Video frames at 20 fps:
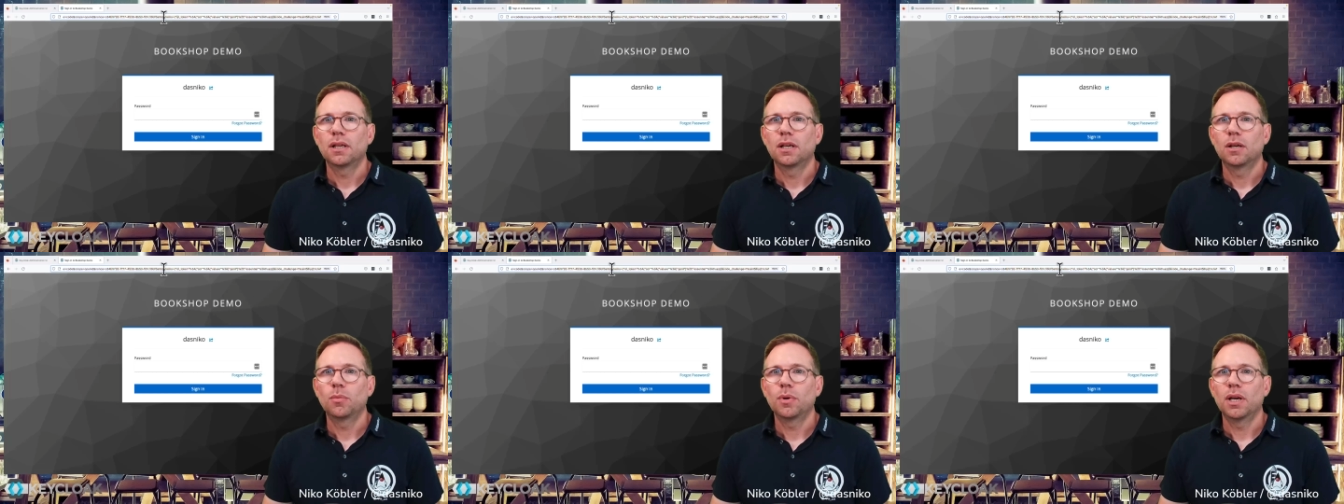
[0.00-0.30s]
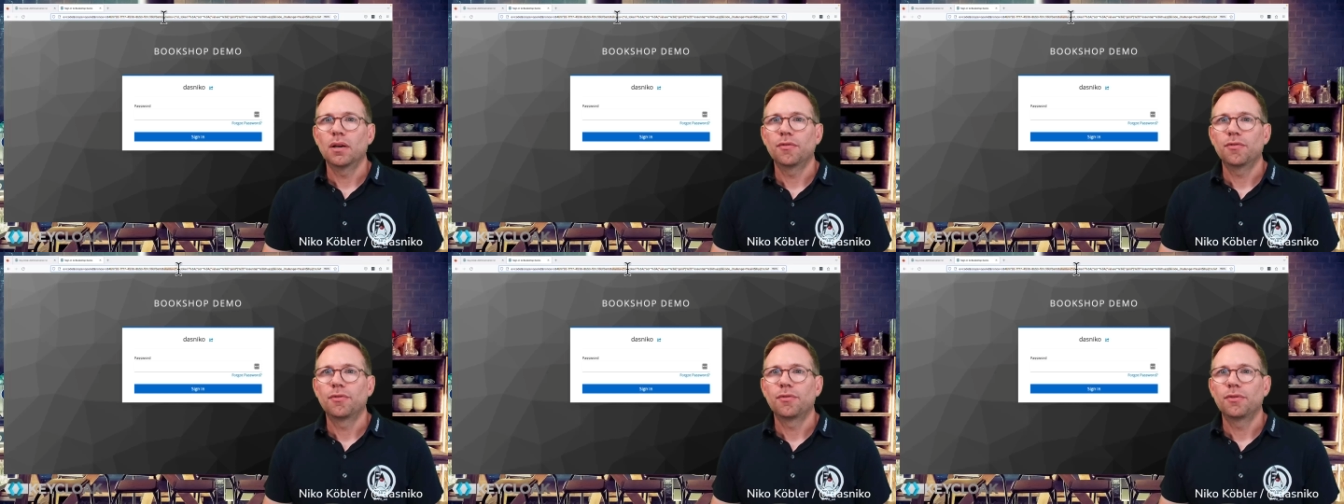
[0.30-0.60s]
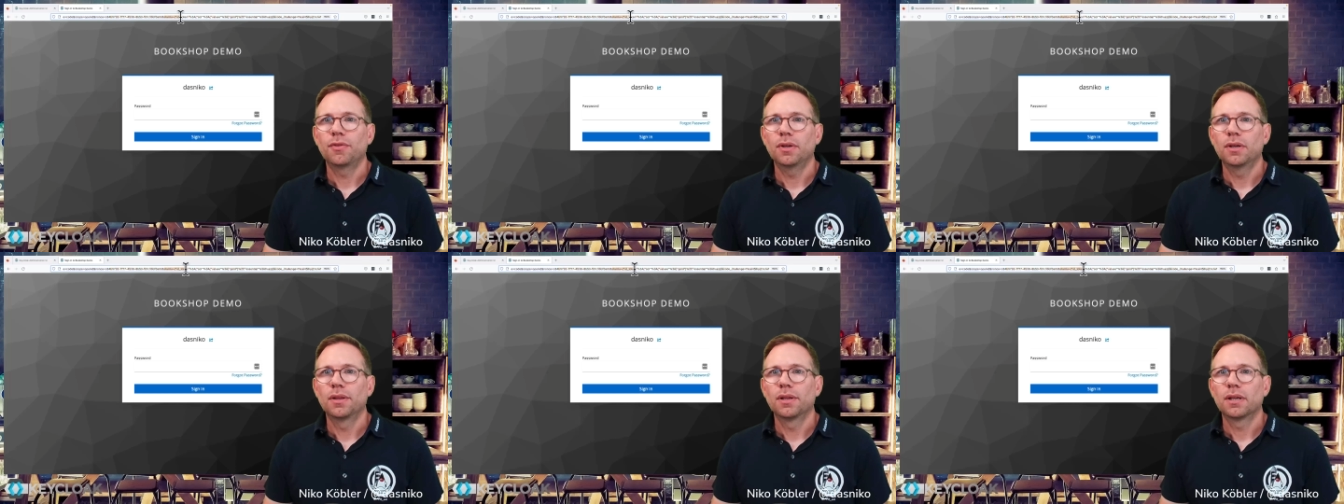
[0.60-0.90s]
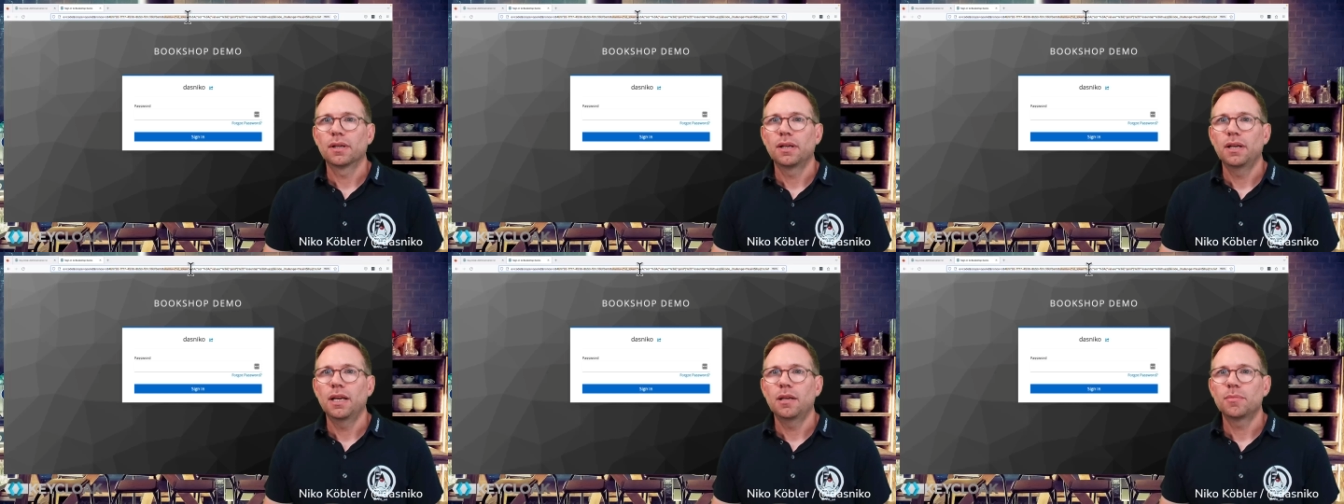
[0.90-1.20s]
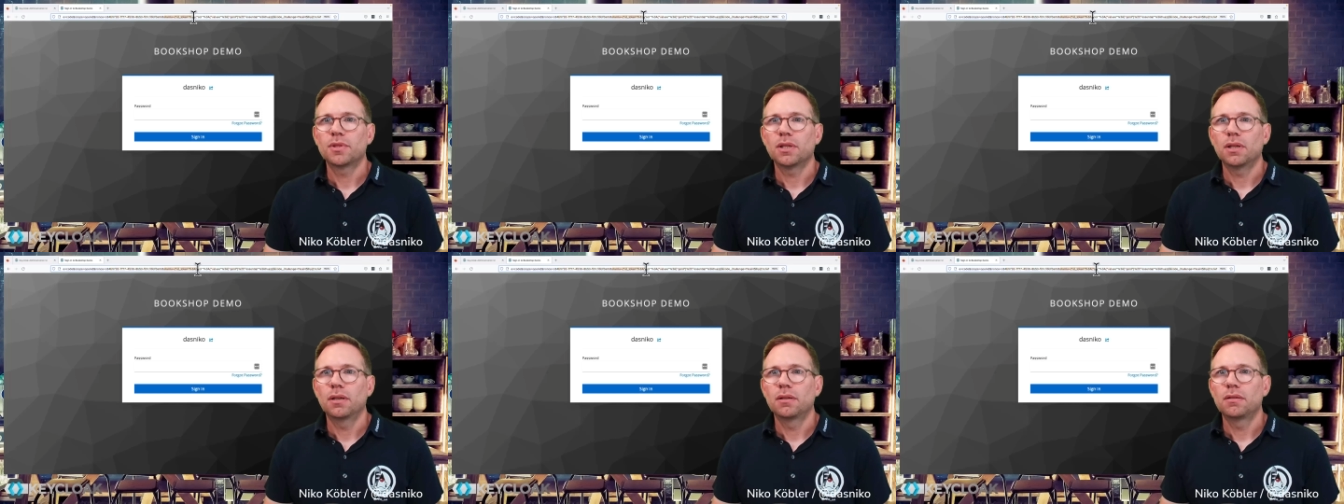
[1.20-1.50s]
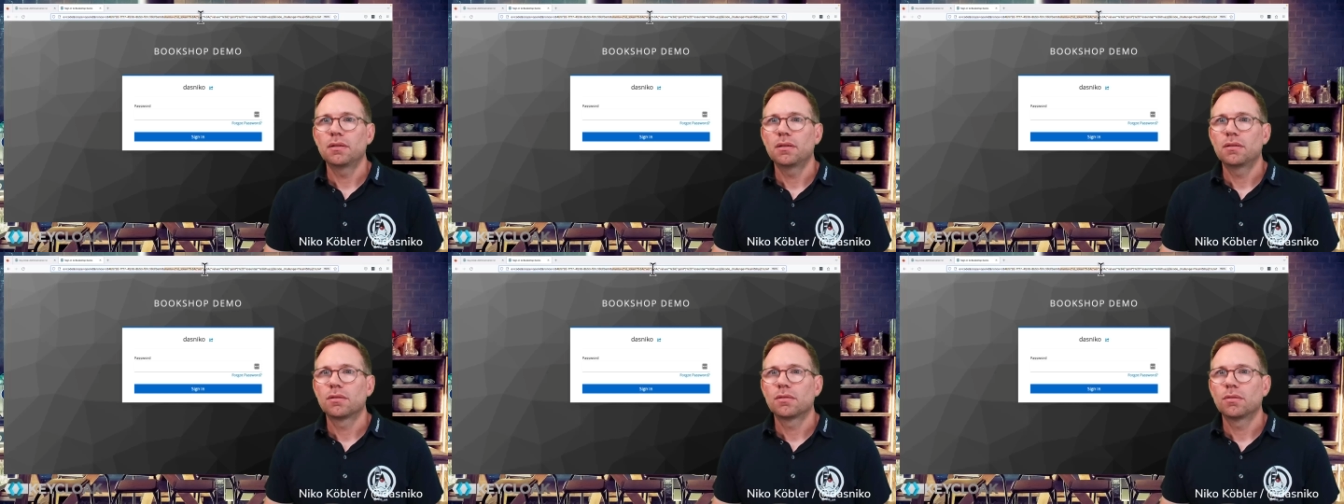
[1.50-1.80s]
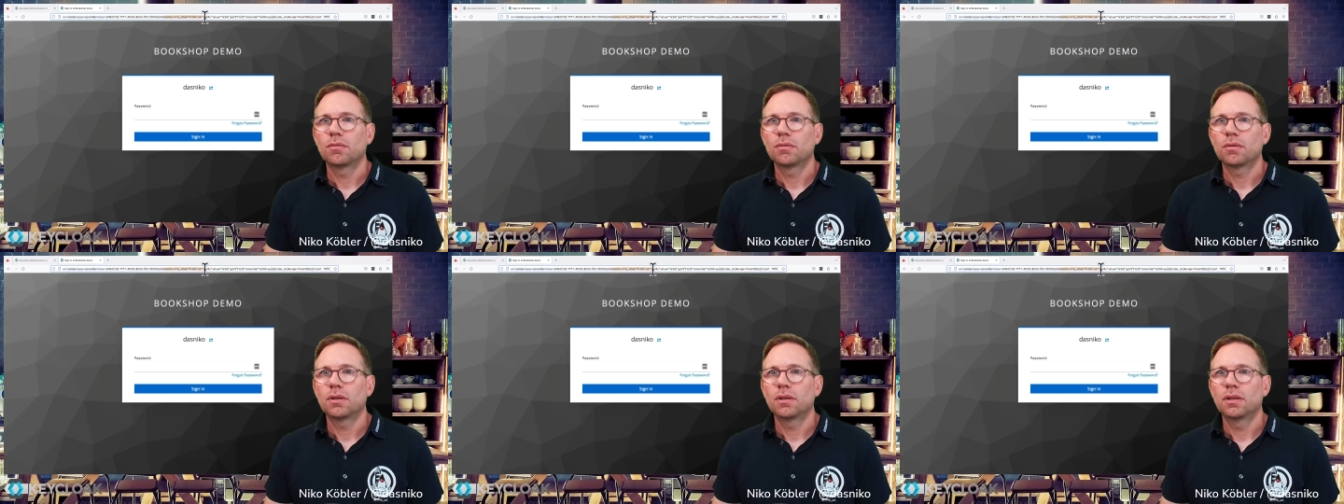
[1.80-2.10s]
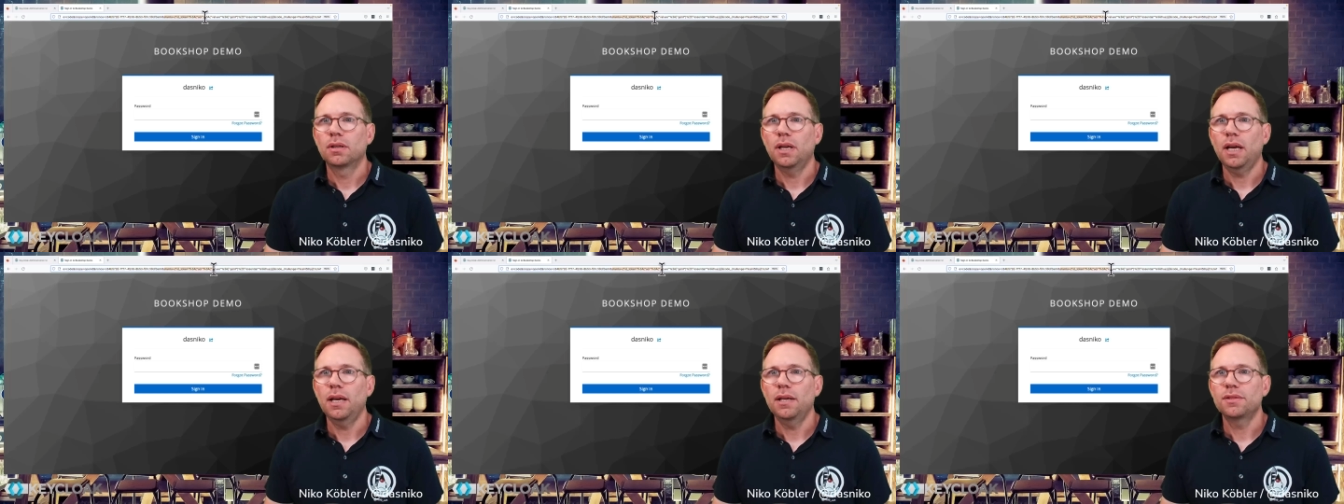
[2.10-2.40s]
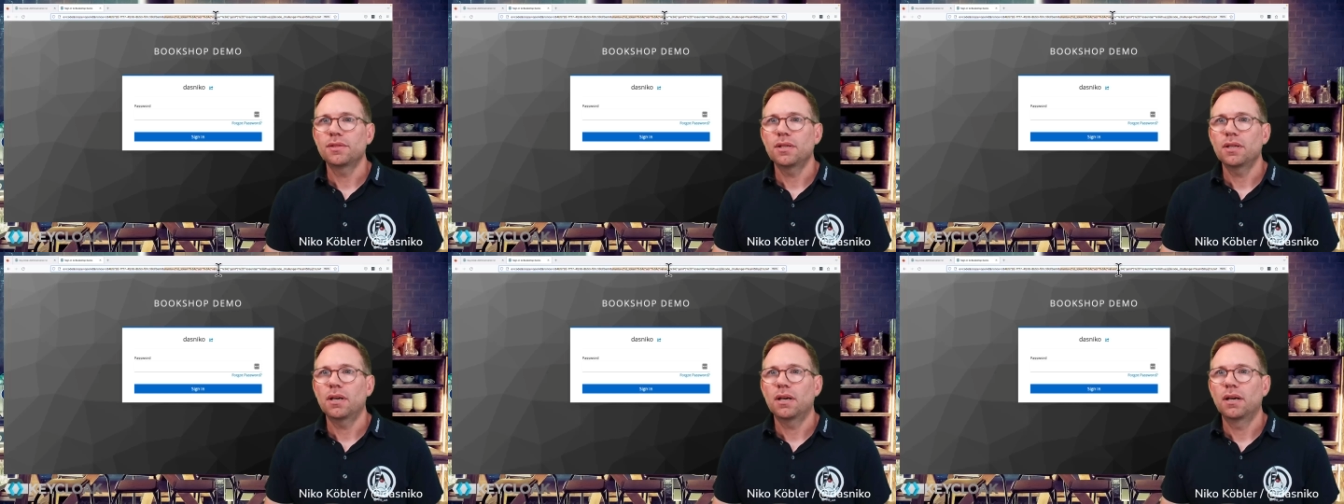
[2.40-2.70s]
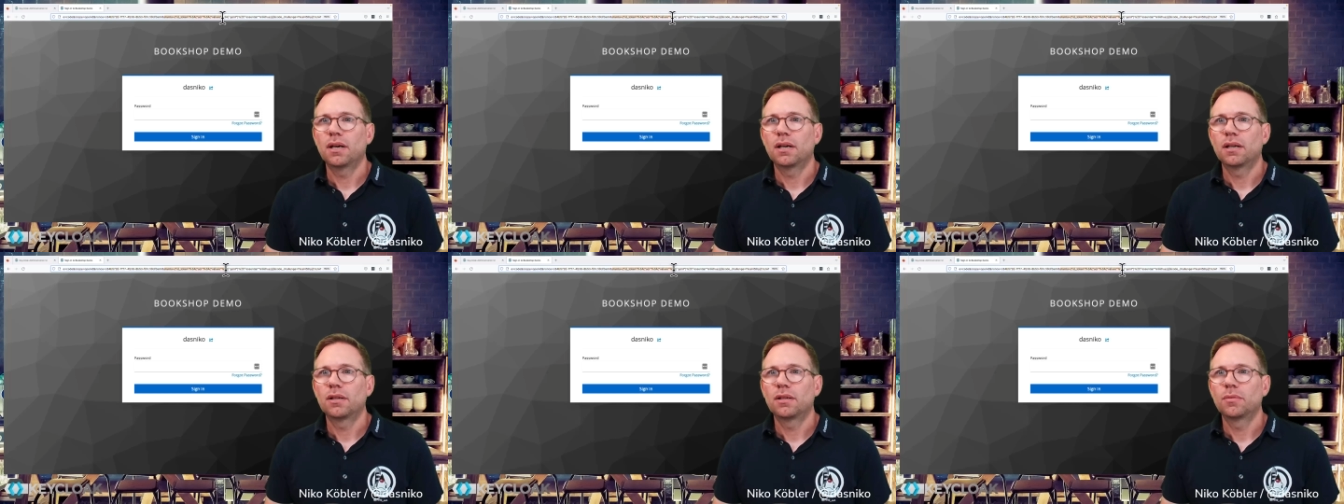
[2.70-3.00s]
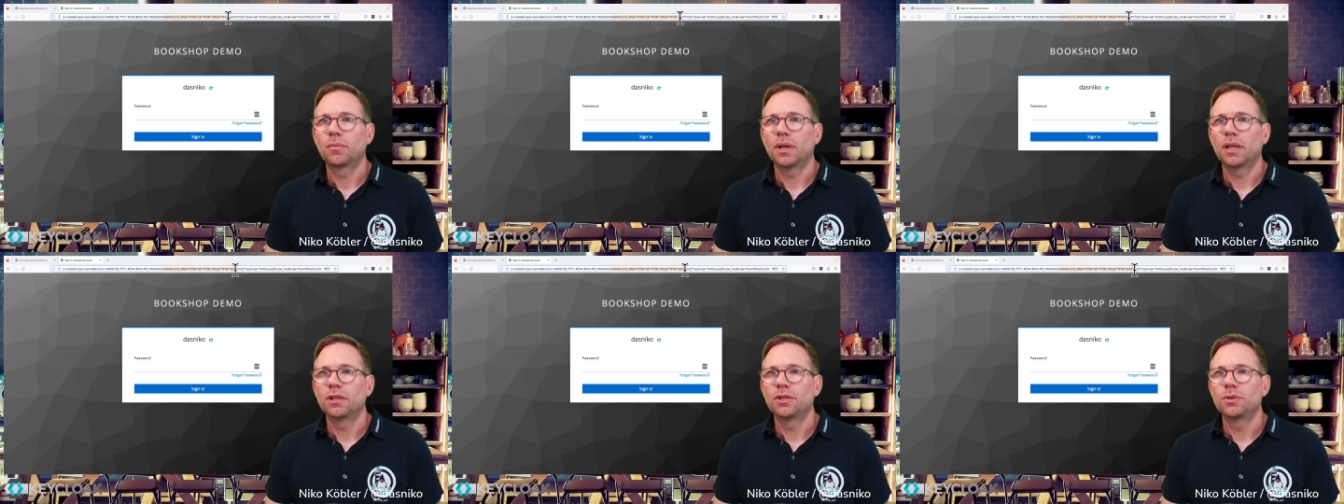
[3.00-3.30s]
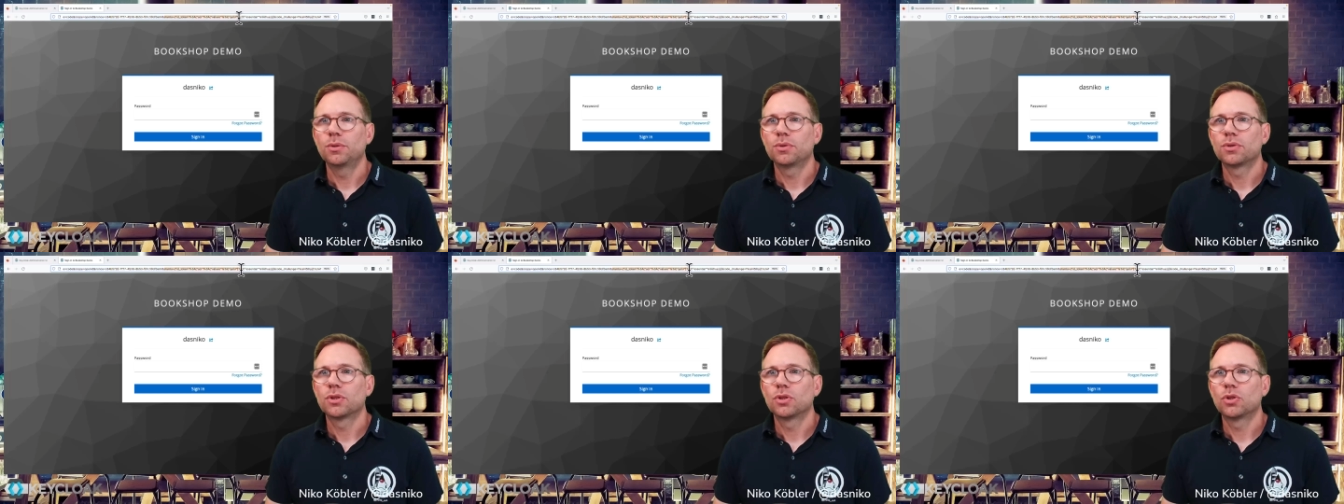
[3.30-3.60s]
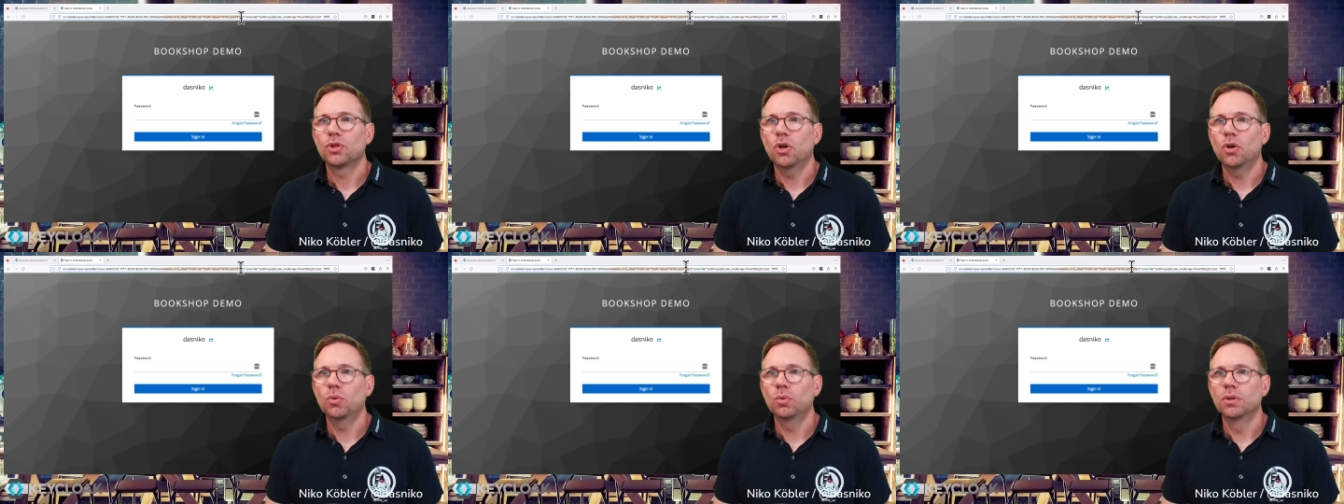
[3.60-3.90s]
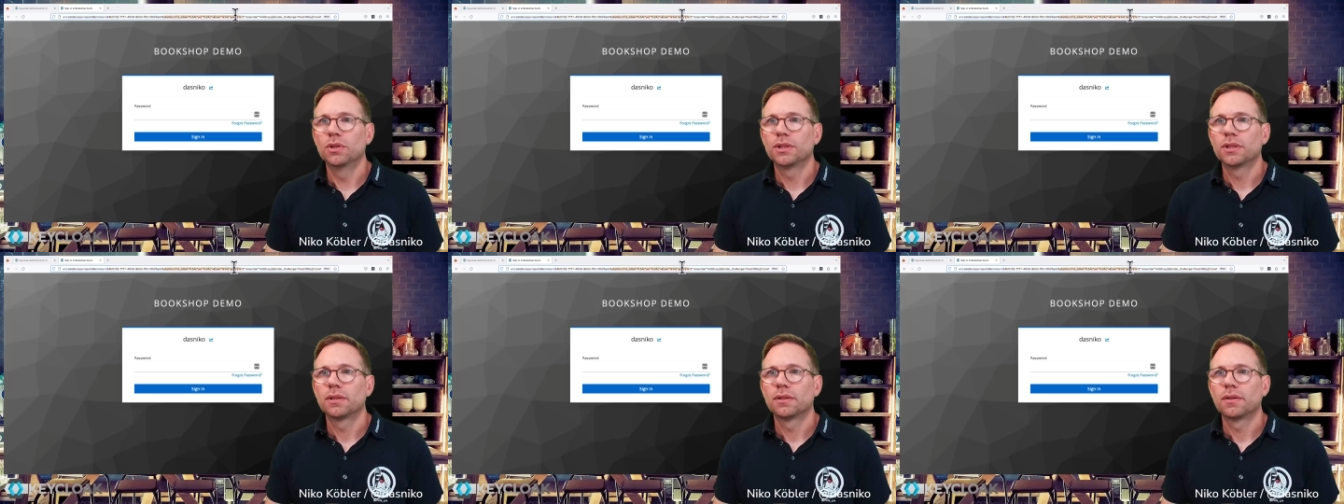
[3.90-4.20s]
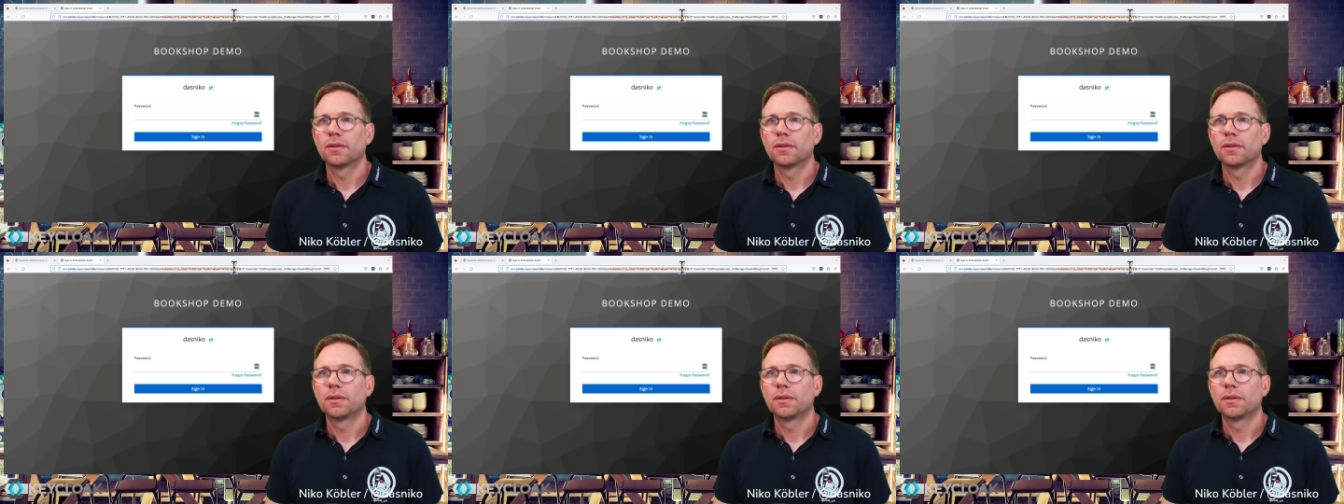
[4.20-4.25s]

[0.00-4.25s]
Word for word: We have the claims ID token, ACR values gold.